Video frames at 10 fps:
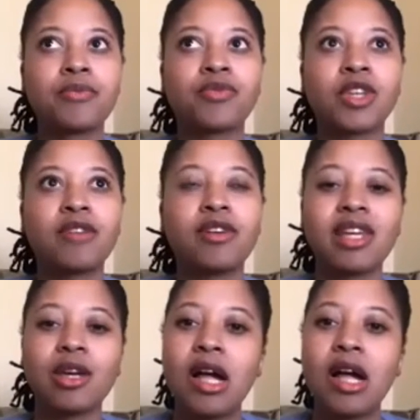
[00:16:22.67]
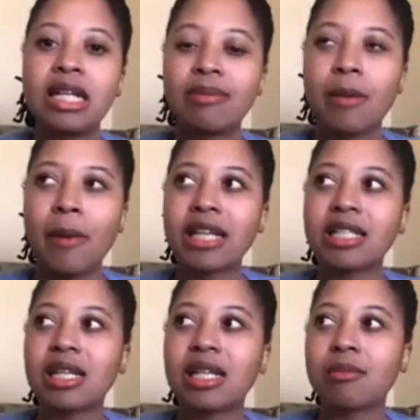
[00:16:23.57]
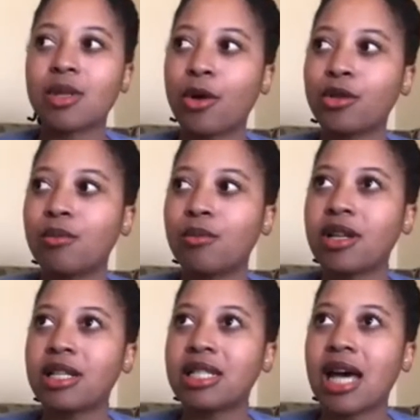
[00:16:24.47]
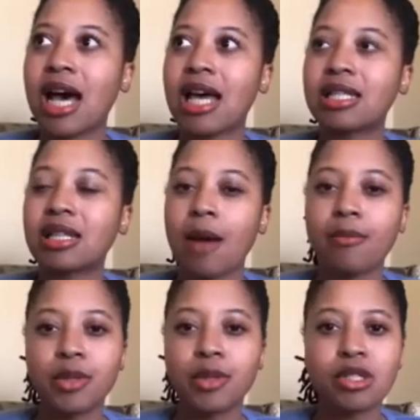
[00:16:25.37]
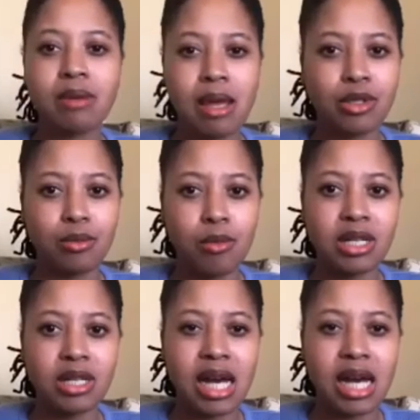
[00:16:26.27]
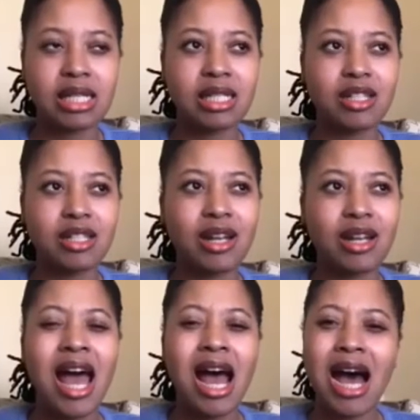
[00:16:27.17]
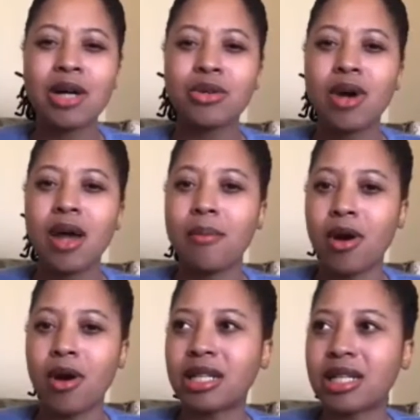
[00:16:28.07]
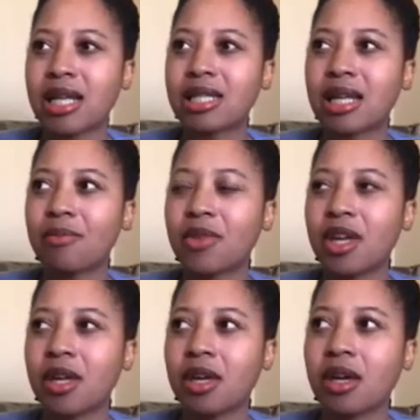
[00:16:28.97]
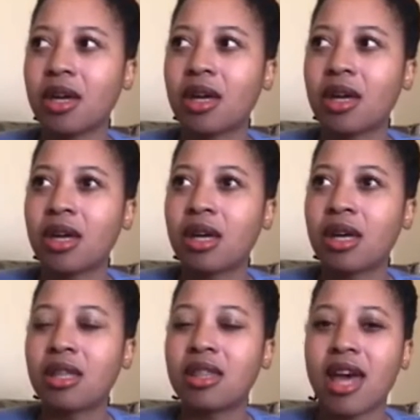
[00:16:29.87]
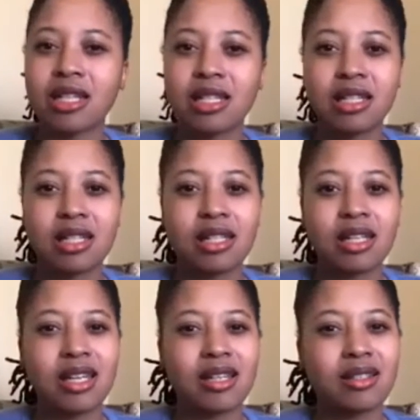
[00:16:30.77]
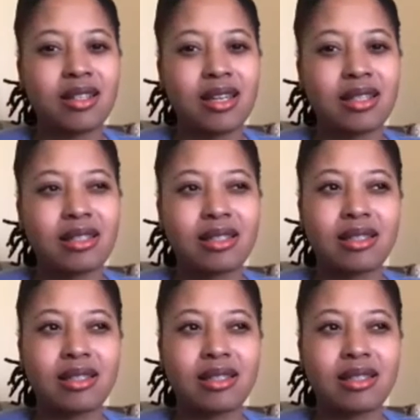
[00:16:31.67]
if you're thinking, well, it's my passion and I'm supposed to be able to monetize it. And you're like, how do I monetize something that is